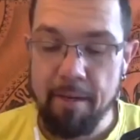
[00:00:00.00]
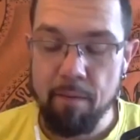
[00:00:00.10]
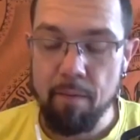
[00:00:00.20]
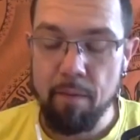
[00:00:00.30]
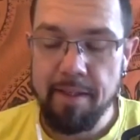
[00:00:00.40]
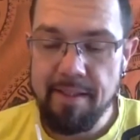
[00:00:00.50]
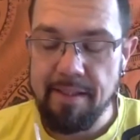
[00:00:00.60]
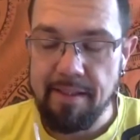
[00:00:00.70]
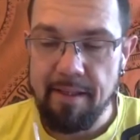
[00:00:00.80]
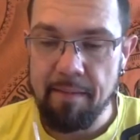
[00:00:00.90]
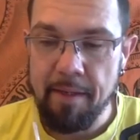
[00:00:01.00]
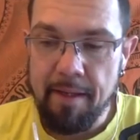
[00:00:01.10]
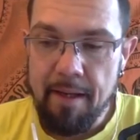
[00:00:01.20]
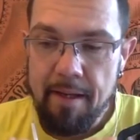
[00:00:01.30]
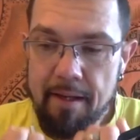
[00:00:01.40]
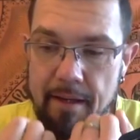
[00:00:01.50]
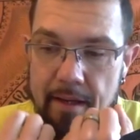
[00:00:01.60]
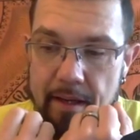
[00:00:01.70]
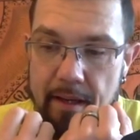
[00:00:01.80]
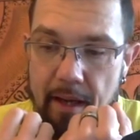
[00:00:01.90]
what is it? I mean,
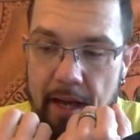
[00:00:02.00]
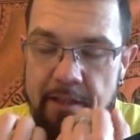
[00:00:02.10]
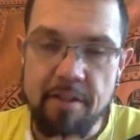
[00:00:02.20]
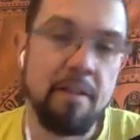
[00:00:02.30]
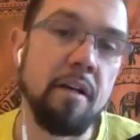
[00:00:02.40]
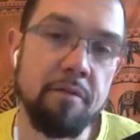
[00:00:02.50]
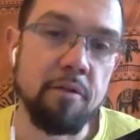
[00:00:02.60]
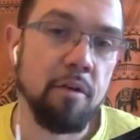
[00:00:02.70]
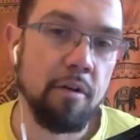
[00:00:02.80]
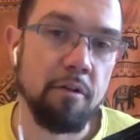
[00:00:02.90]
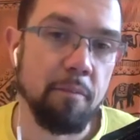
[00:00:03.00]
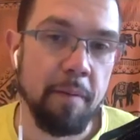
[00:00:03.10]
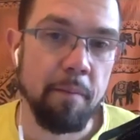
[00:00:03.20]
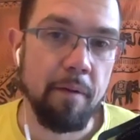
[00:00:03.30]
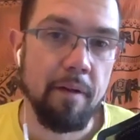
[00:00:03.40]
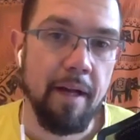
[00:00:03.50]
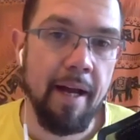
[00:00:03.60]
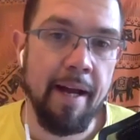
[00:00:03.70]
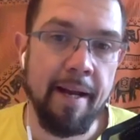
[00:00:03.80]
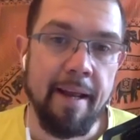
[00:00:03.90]
I just love to talk to people
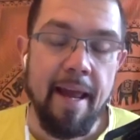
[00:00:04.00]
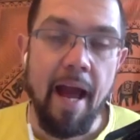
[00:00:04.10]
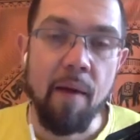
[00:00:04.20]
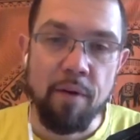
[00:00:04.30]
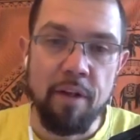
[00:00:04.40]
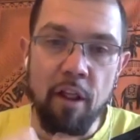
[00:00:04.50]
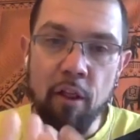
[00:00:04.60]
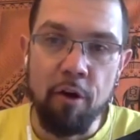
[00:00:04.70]
and I want to mm.